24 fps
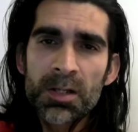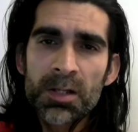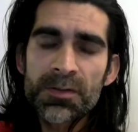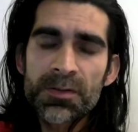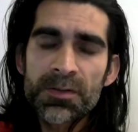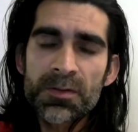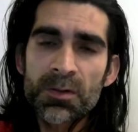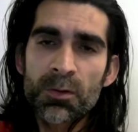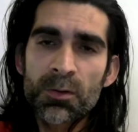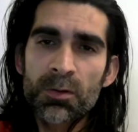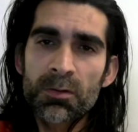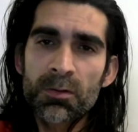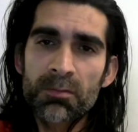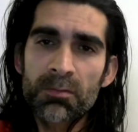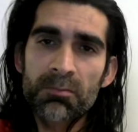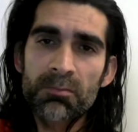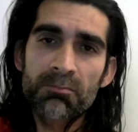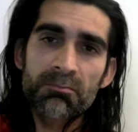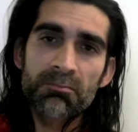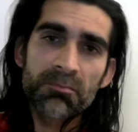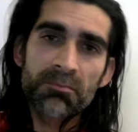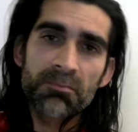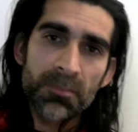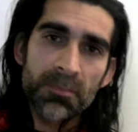So
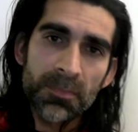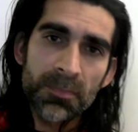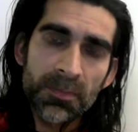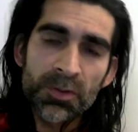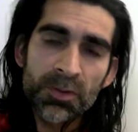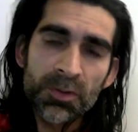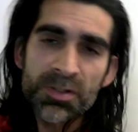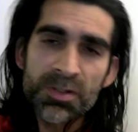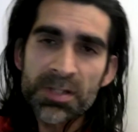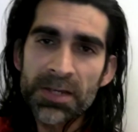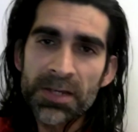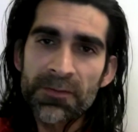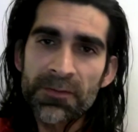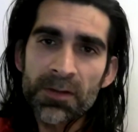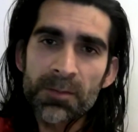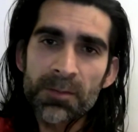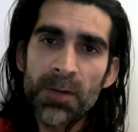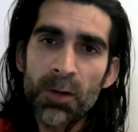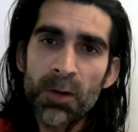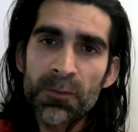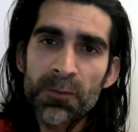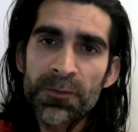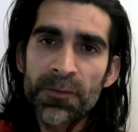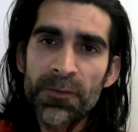you're saving
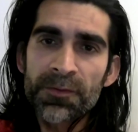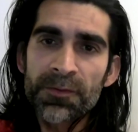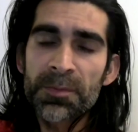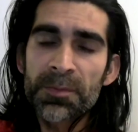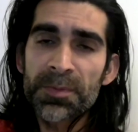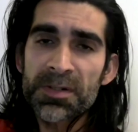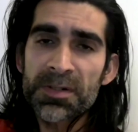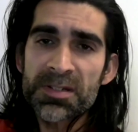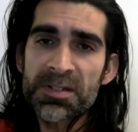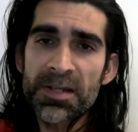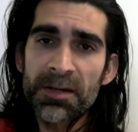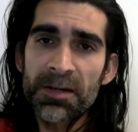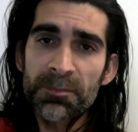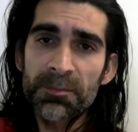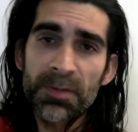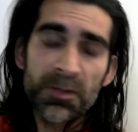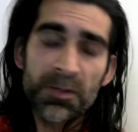about 50%,